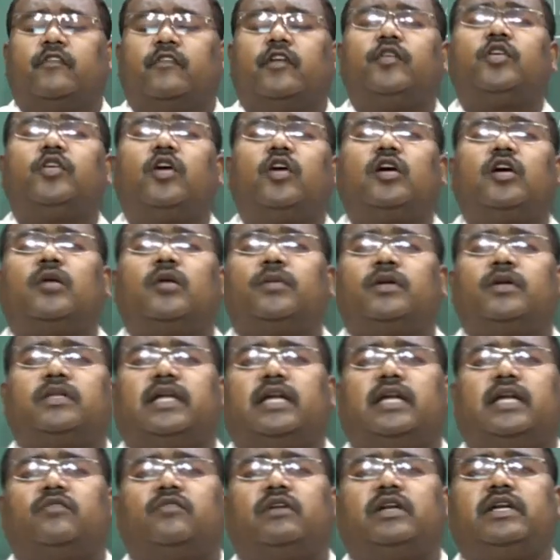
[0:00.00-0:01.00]
when we talk
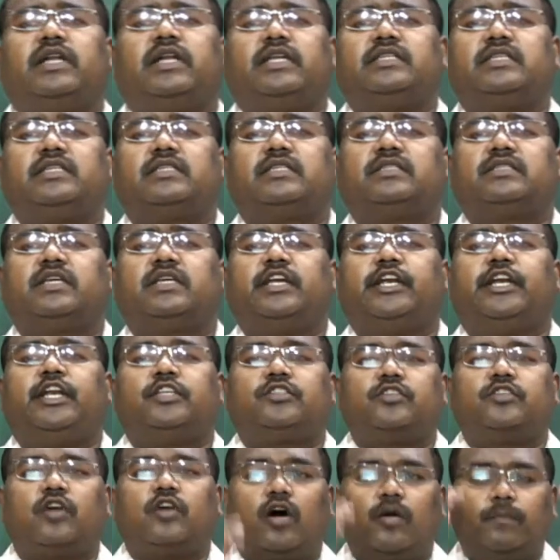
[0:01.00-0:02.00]
about the advantages,
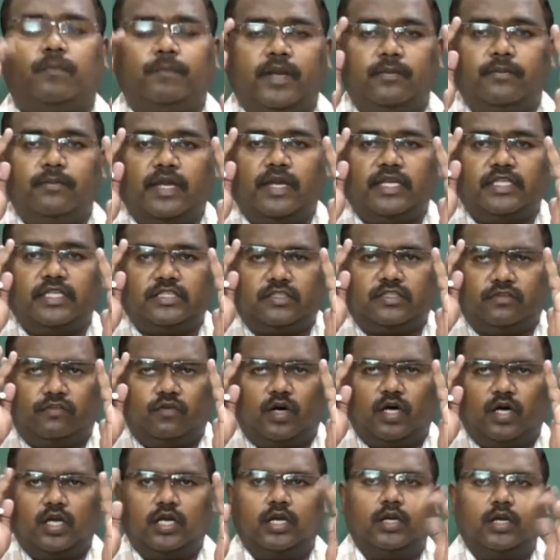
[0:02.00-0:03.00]
it is optimized
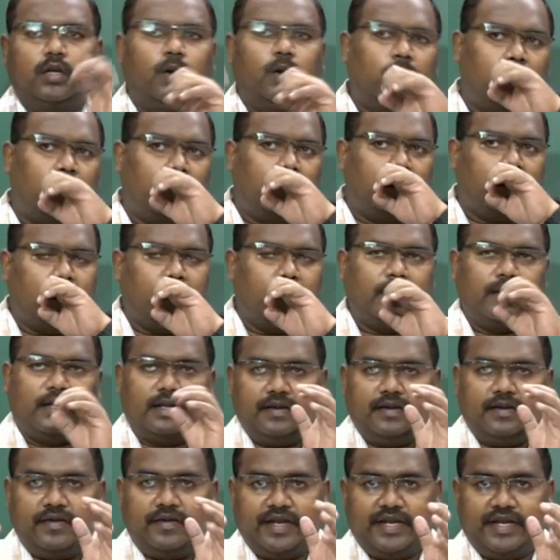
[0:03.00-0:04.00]
for low
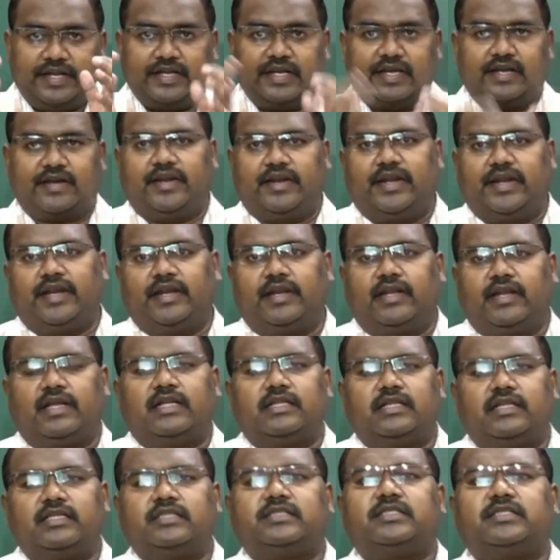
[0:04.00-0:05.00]
data rate.
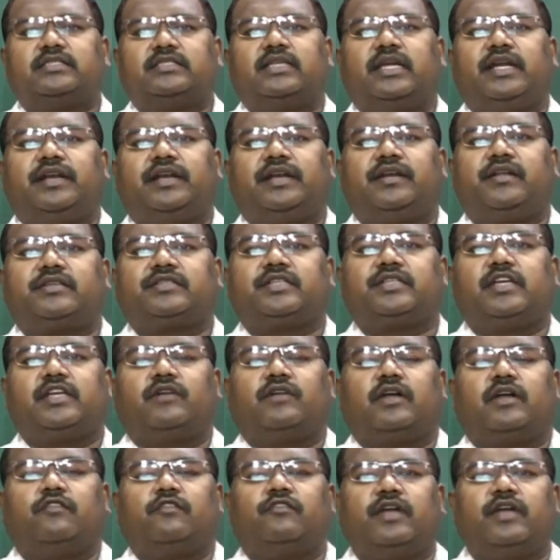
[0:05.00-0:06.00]
This is the
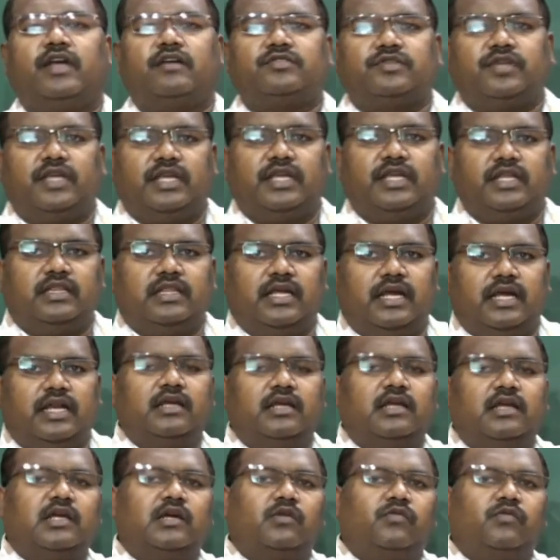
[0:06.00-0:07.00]
interesting one. We have seen
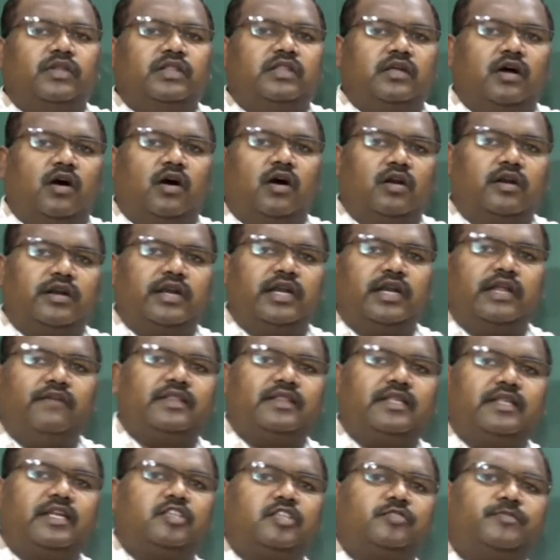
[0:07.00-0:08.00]
that
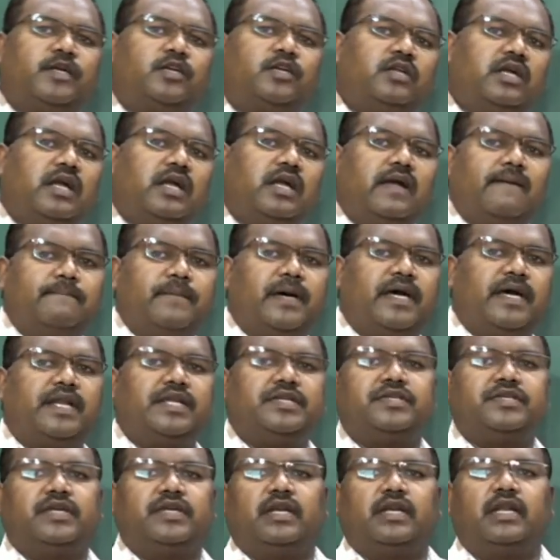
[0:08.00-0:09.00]
already with respect to the
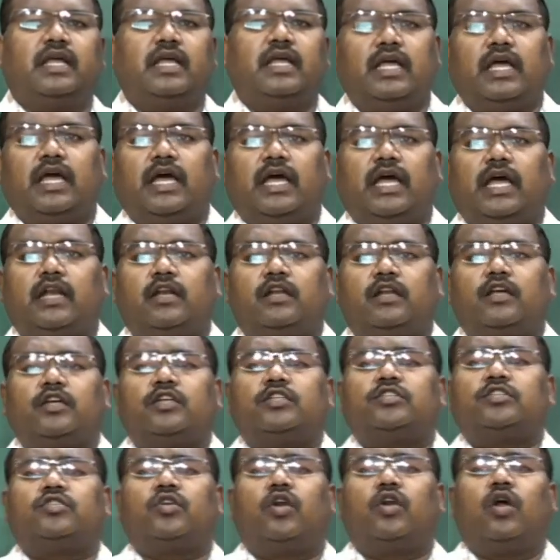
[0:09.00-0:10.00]
comparison, and
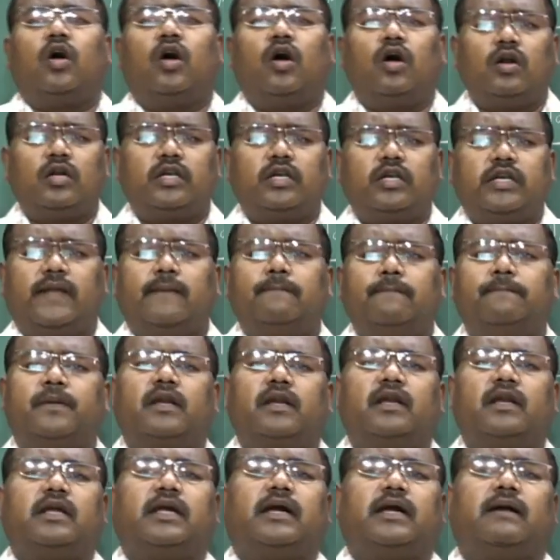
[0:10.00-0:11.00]
strong
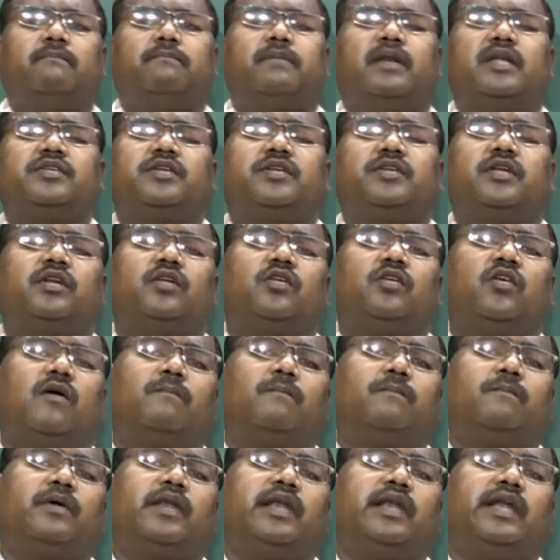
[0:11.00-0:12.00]
temporal compression
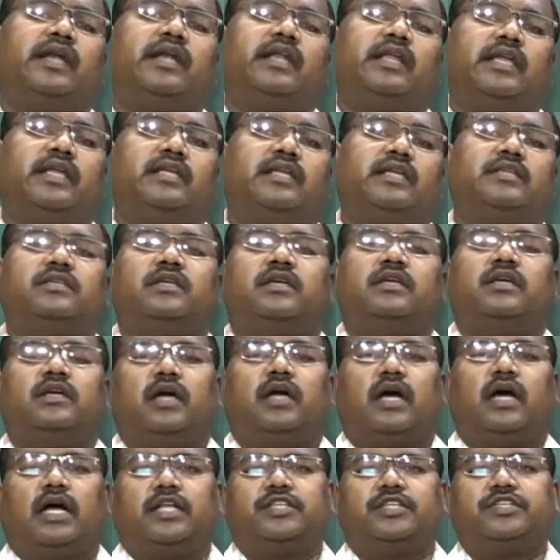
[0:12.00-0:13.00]
component is
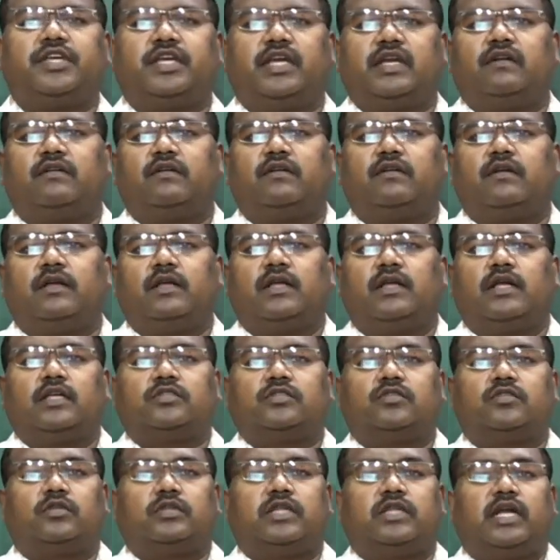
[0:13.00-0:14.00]
achieved.
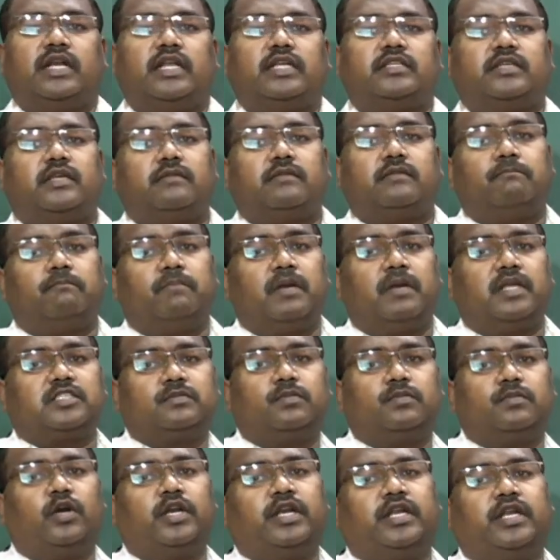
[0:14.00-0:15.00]
So that is a
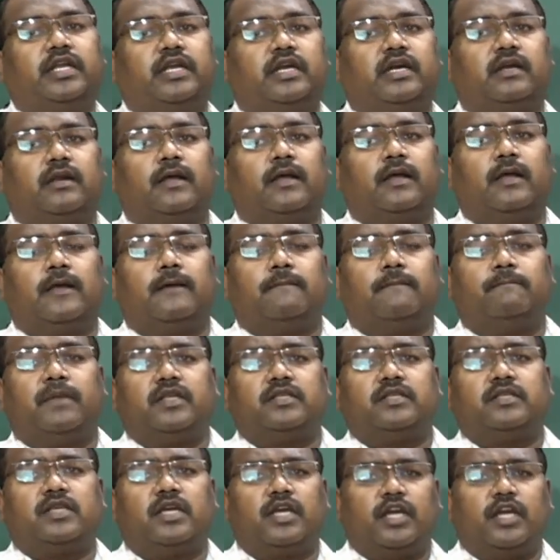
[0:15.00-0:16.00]
plus point here,
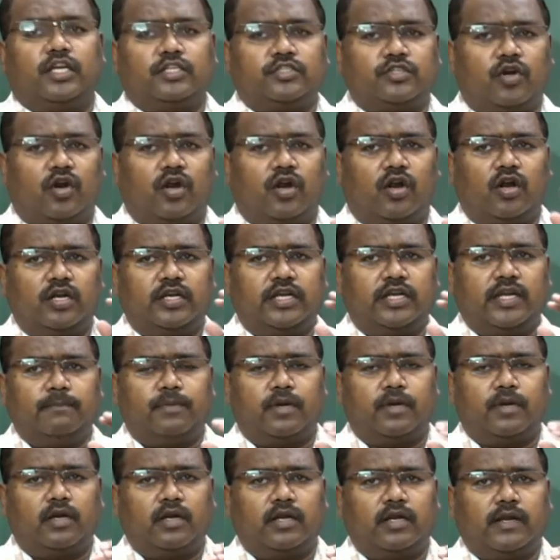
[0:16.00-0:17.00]
means a strong
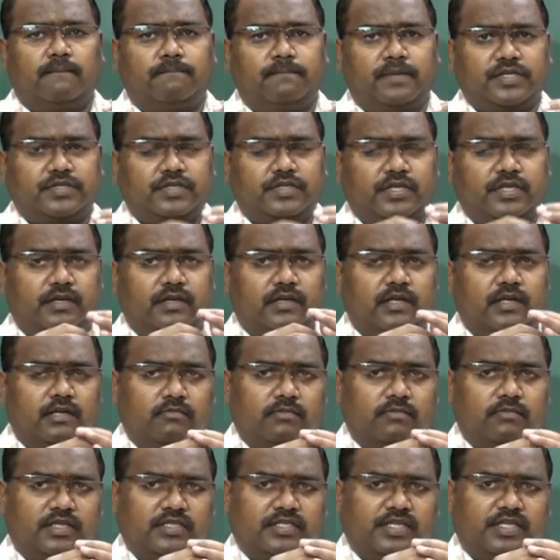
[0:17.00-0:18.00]
temporal compression,
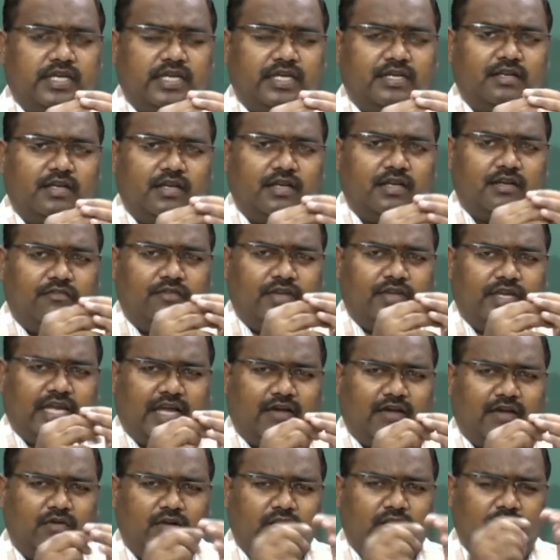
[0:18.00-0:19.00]
means here we
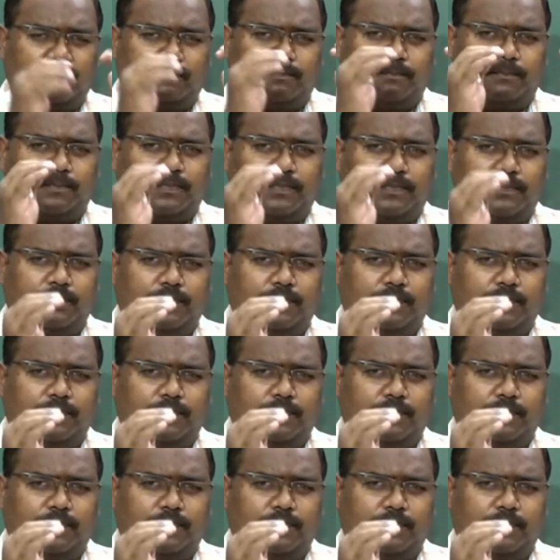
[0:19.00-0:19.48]
have a